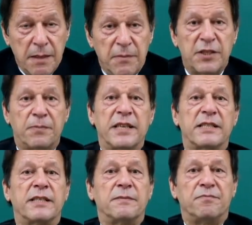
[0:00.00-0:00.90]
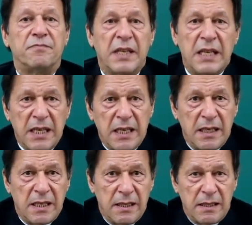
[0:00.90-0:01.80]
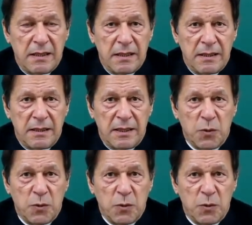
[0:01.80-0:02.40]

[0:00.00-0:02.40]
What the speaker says: Mr. President, the